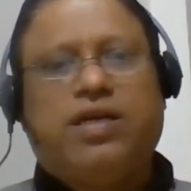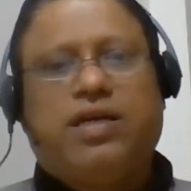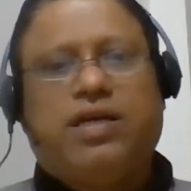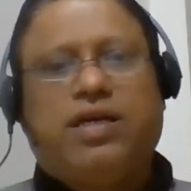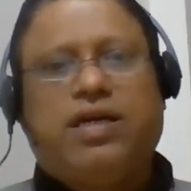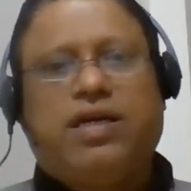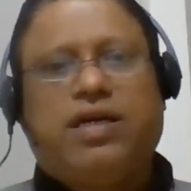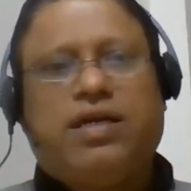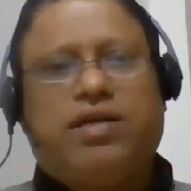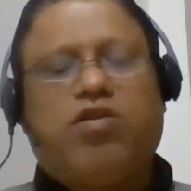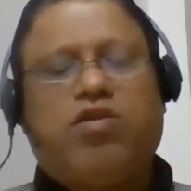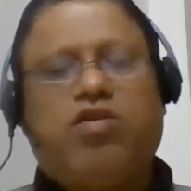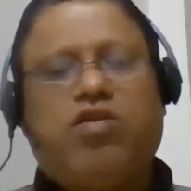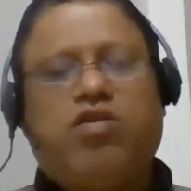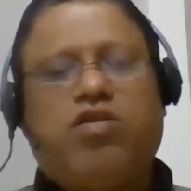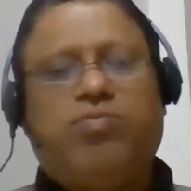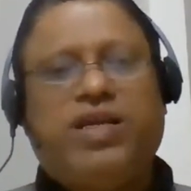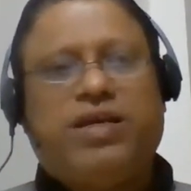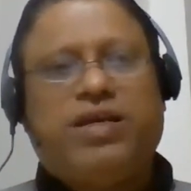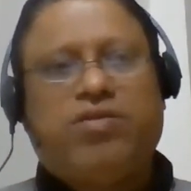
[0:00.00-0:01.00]
And call
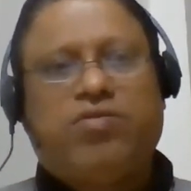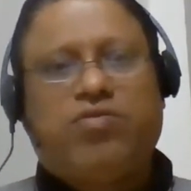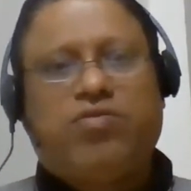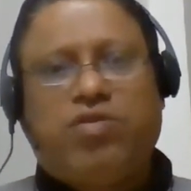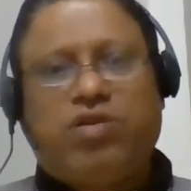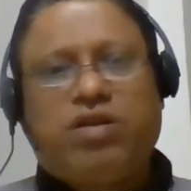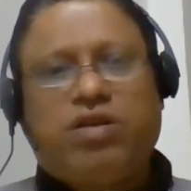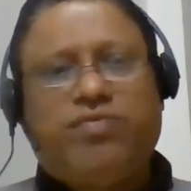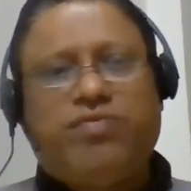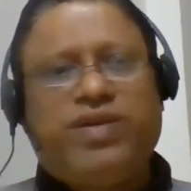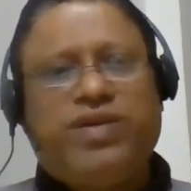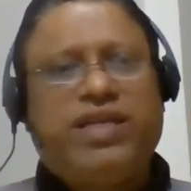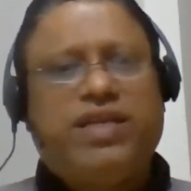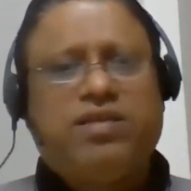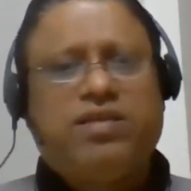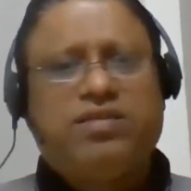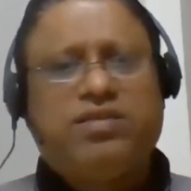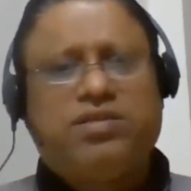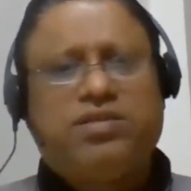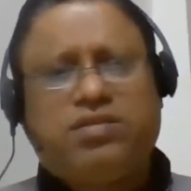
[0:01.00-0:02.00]
money has got a
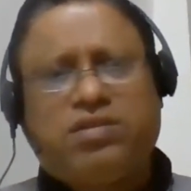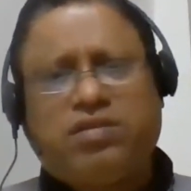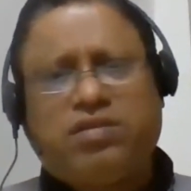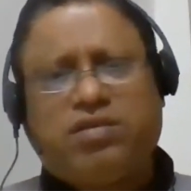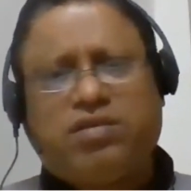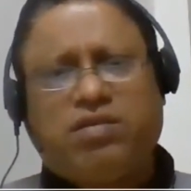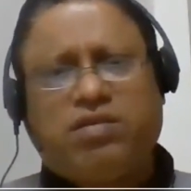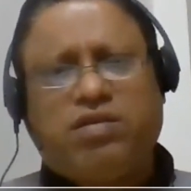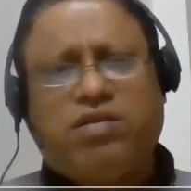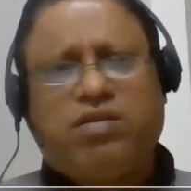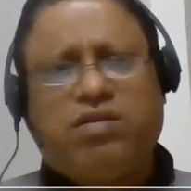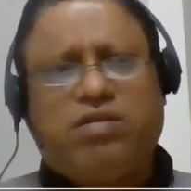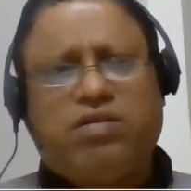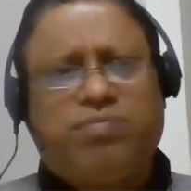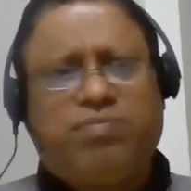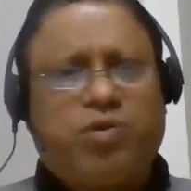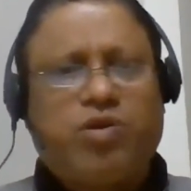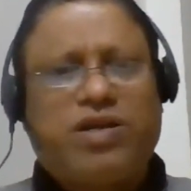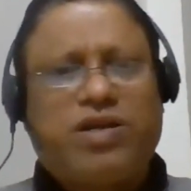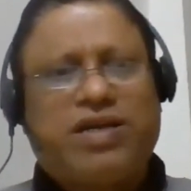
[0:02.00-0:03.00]
various
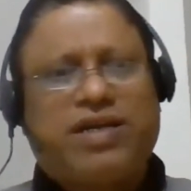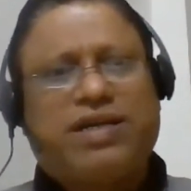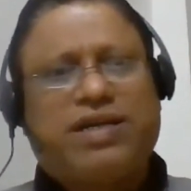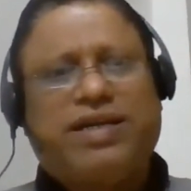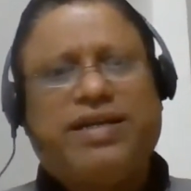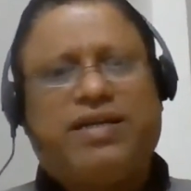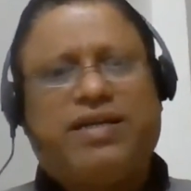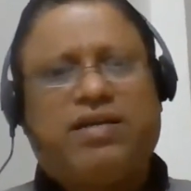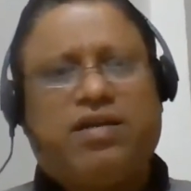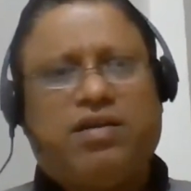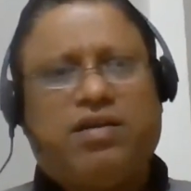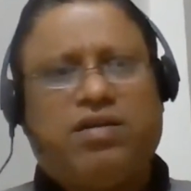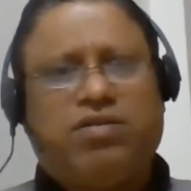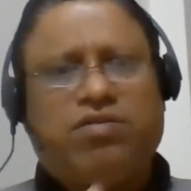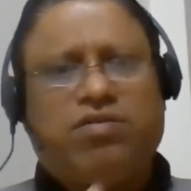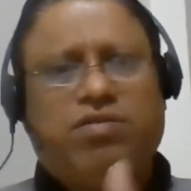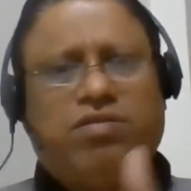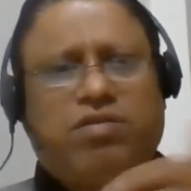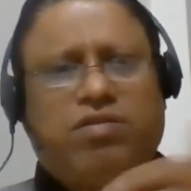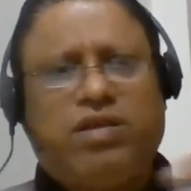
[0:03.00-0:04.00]
product like
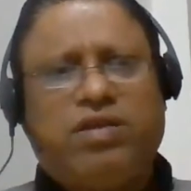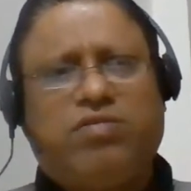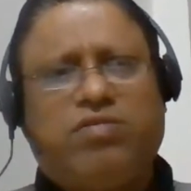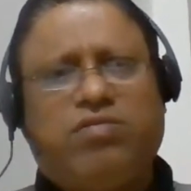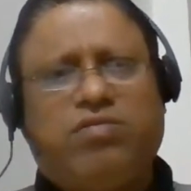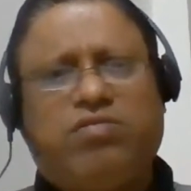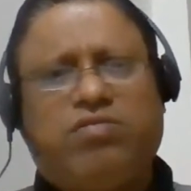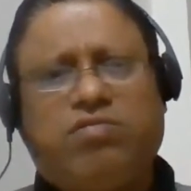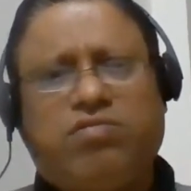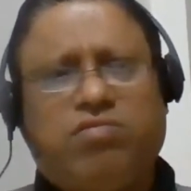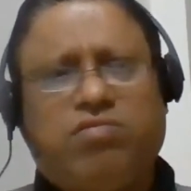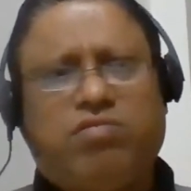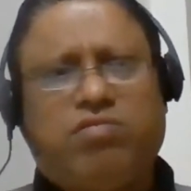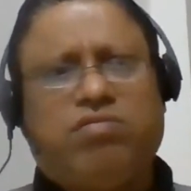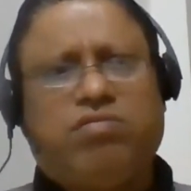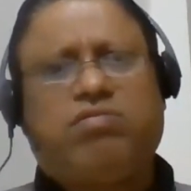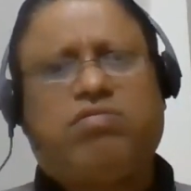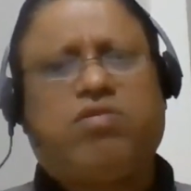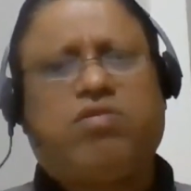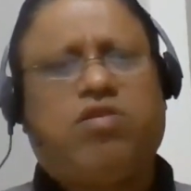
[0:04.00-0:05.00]

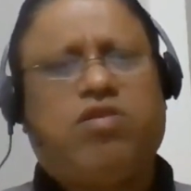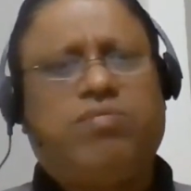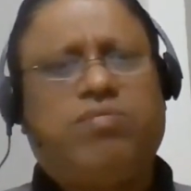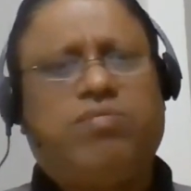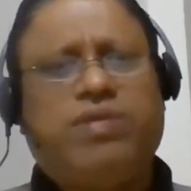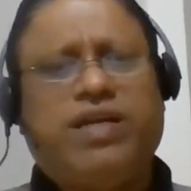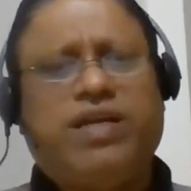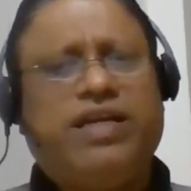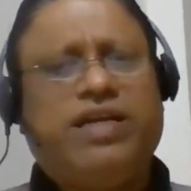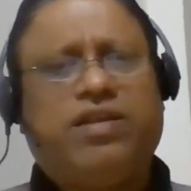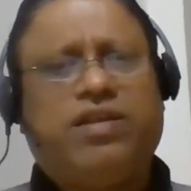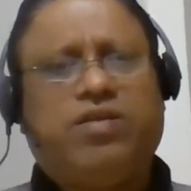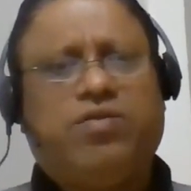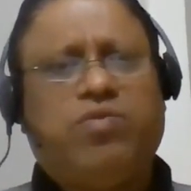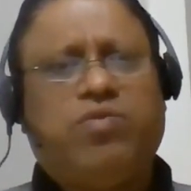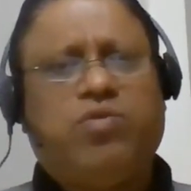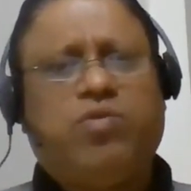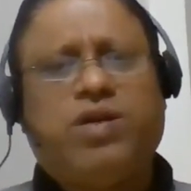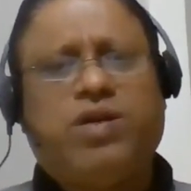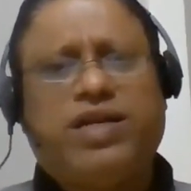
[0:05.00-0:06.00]
call money, it is the
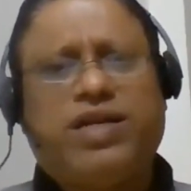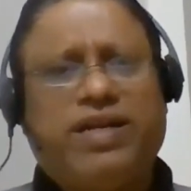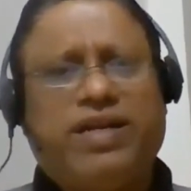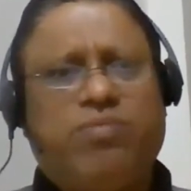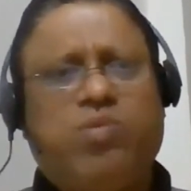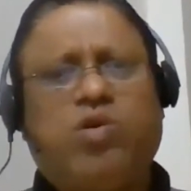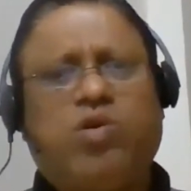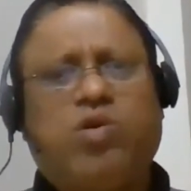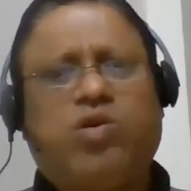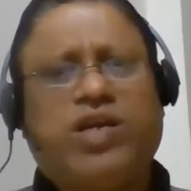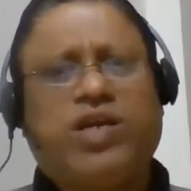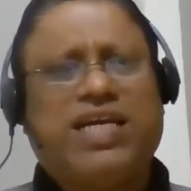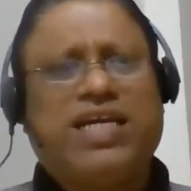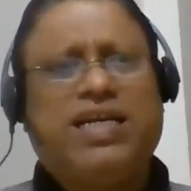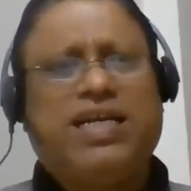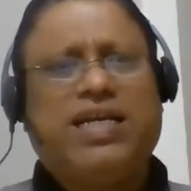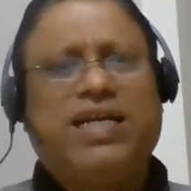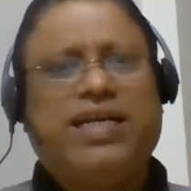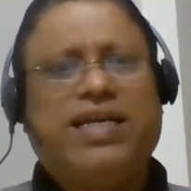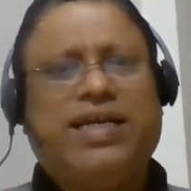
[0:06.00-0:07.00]
overnight borrowing
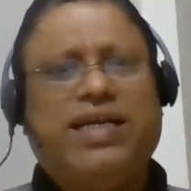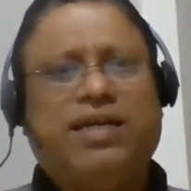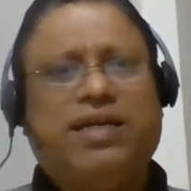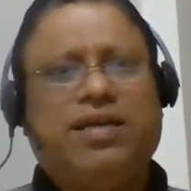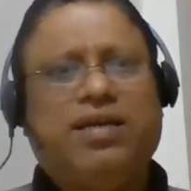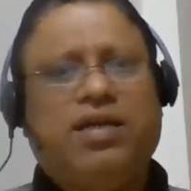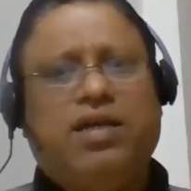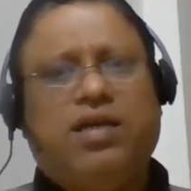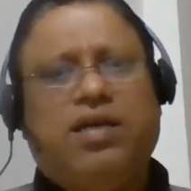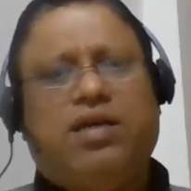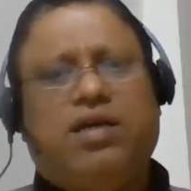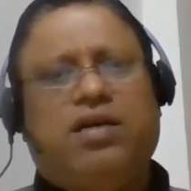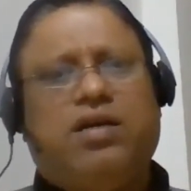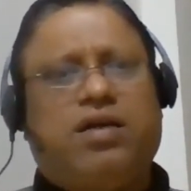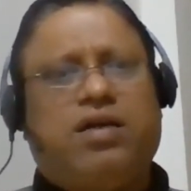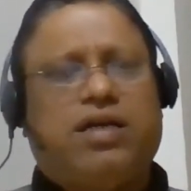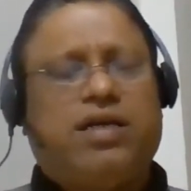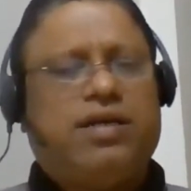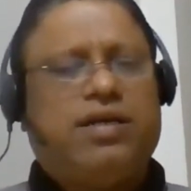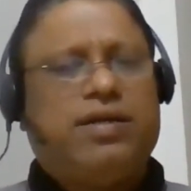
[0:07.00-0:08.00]
and lending,
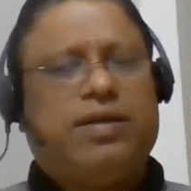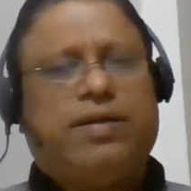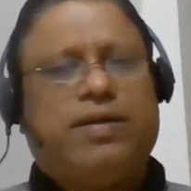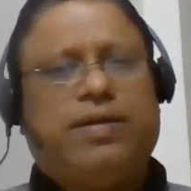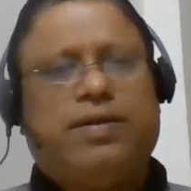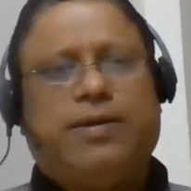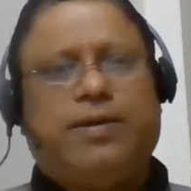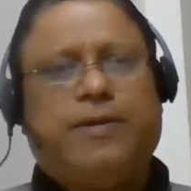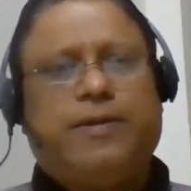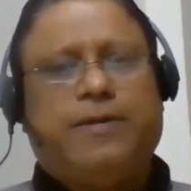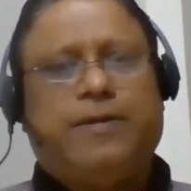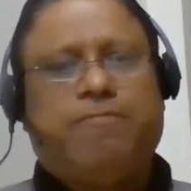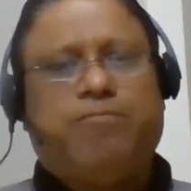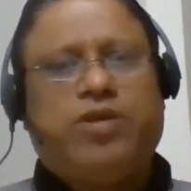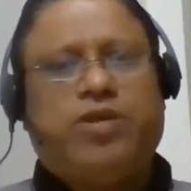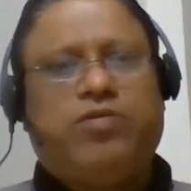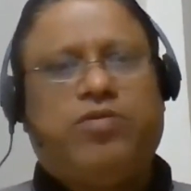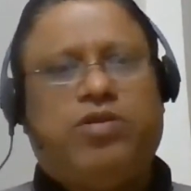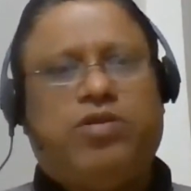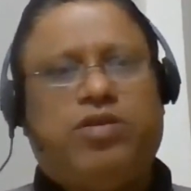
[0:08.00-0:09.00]
and
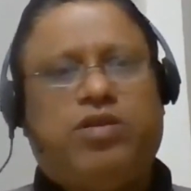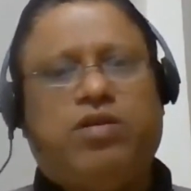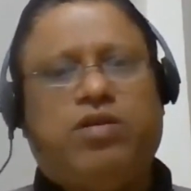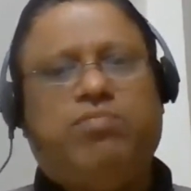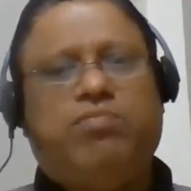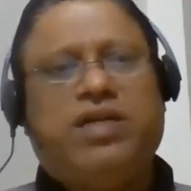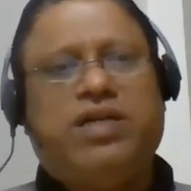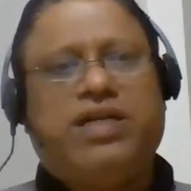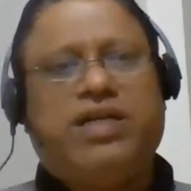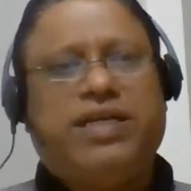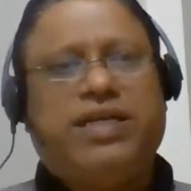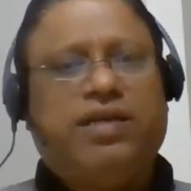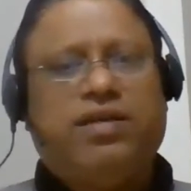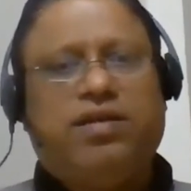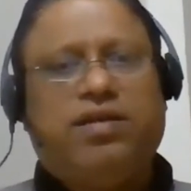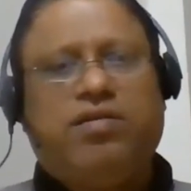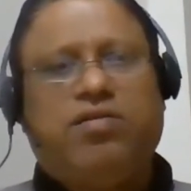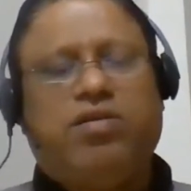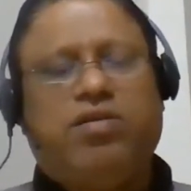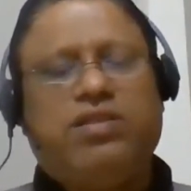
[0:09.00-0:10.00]
term money,
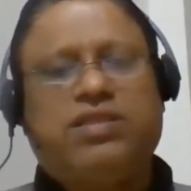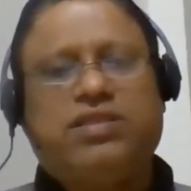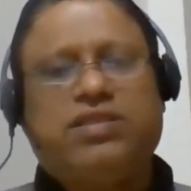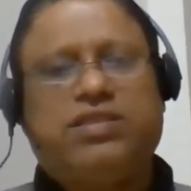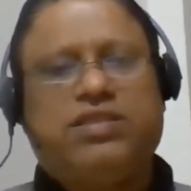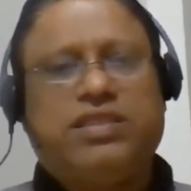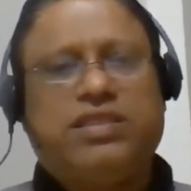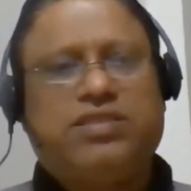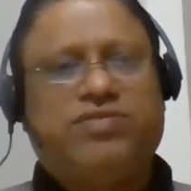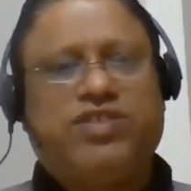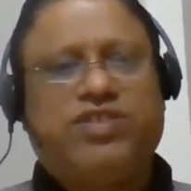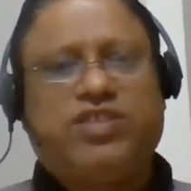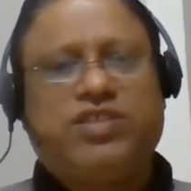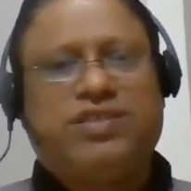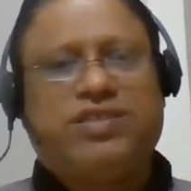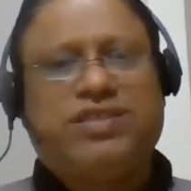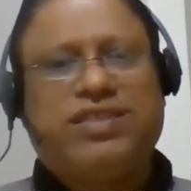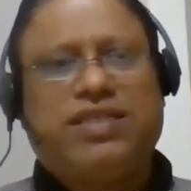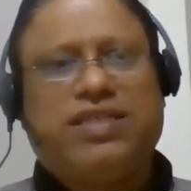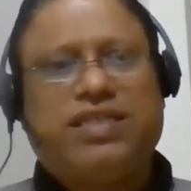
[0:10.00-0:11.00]
all these things which is
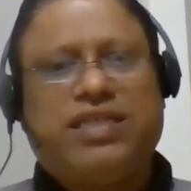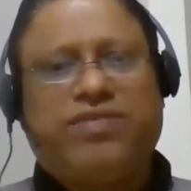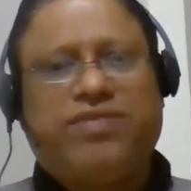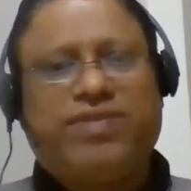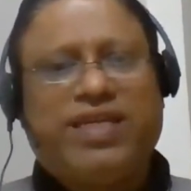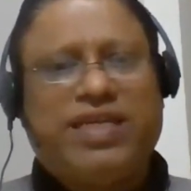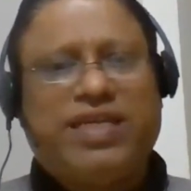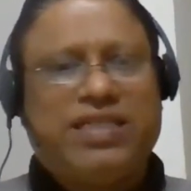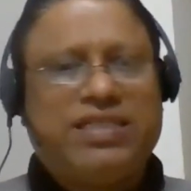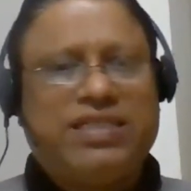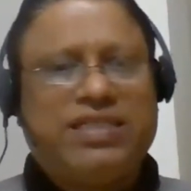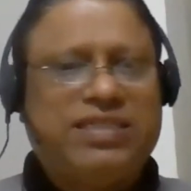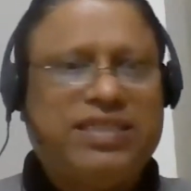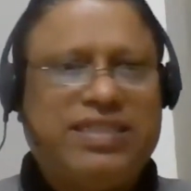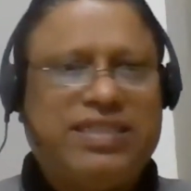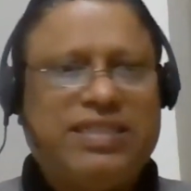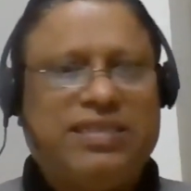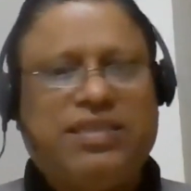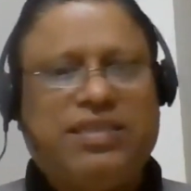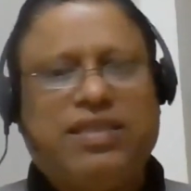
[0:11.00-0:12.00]
there, that we can see
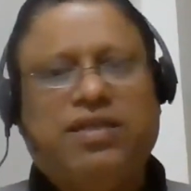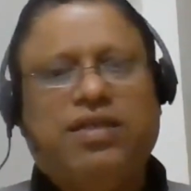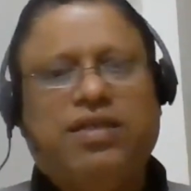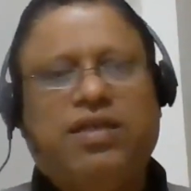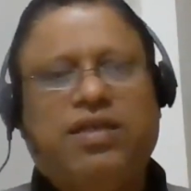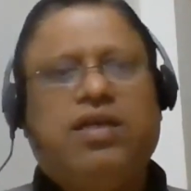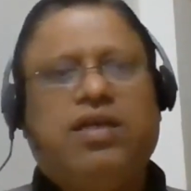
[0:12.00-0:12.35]
it in the